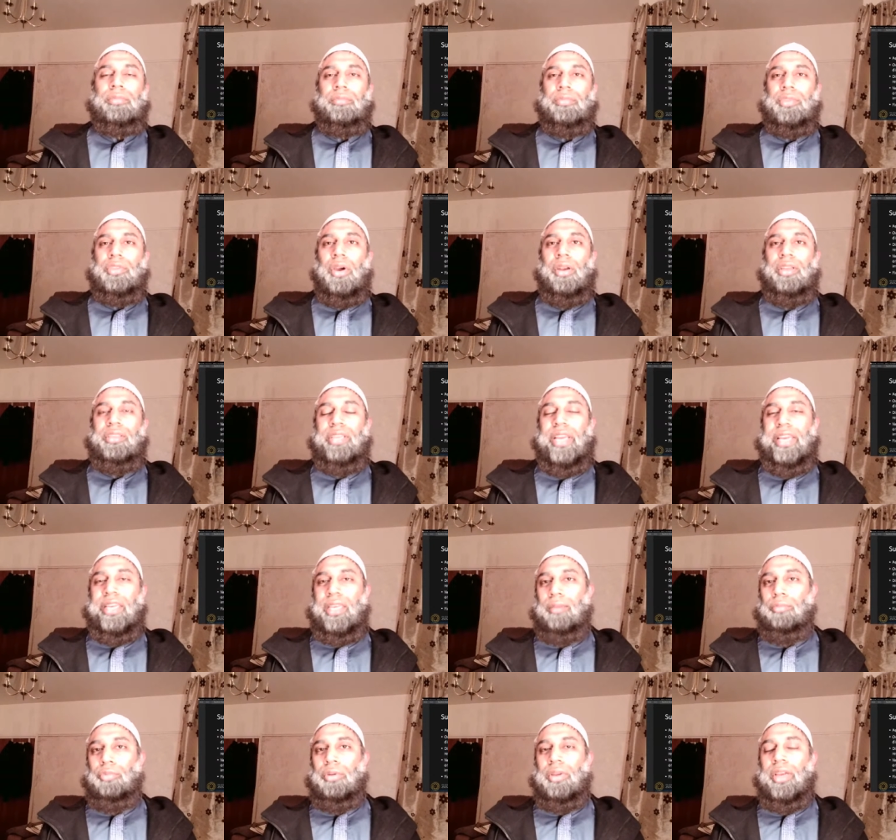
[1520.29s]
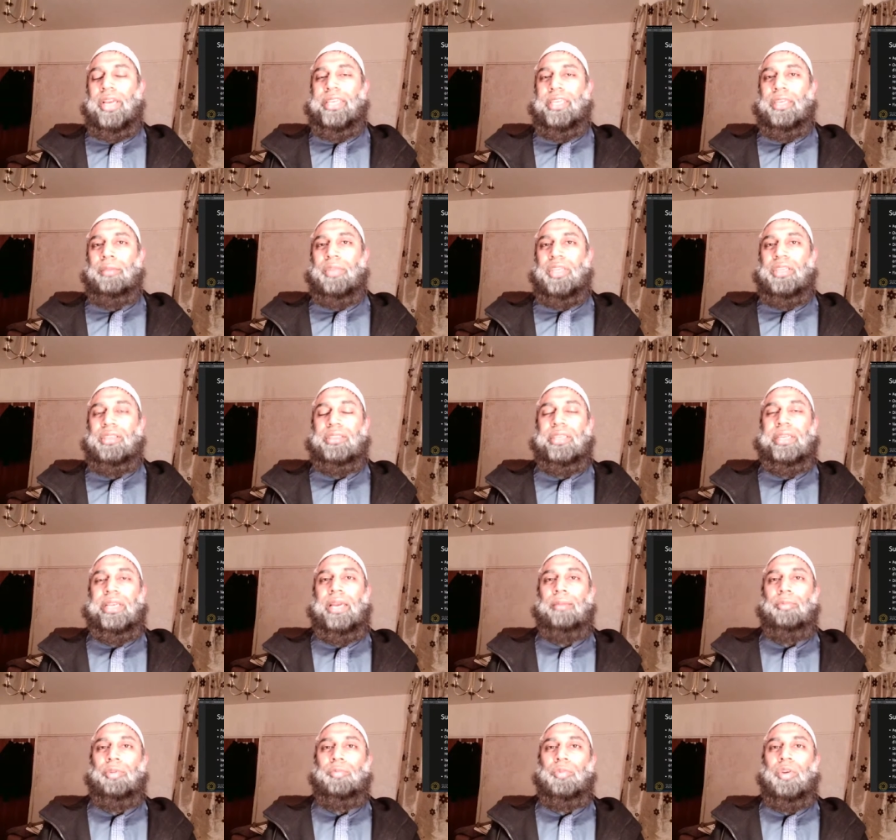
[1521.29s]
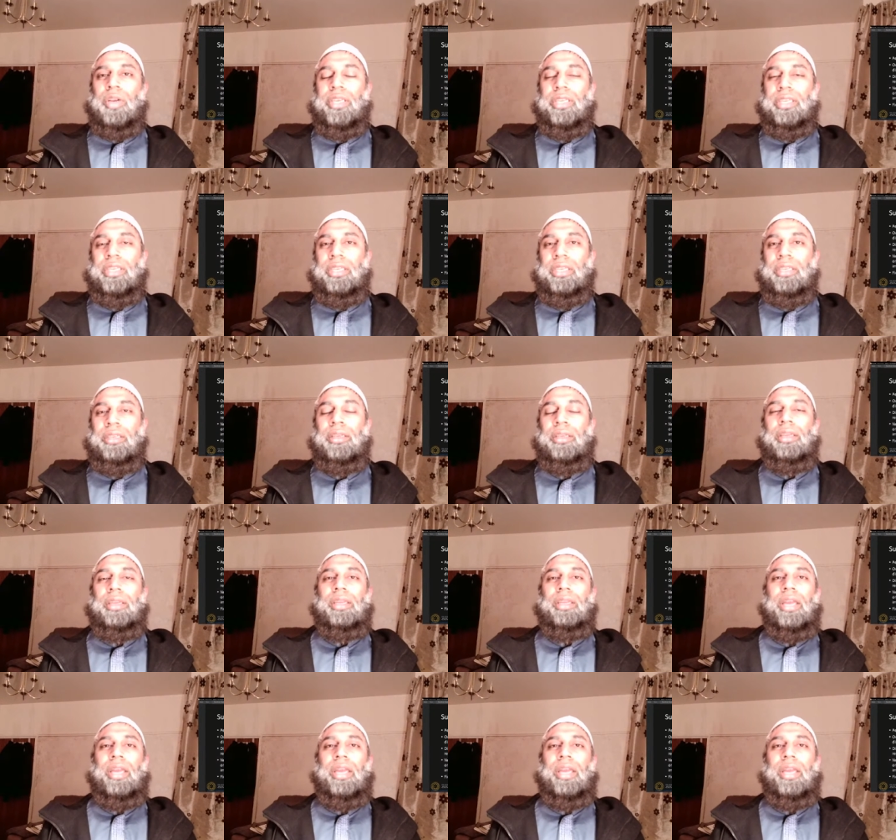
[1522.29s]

scholars like Ibn al-Qayyim in his I'lam al-Muwaqqi'in,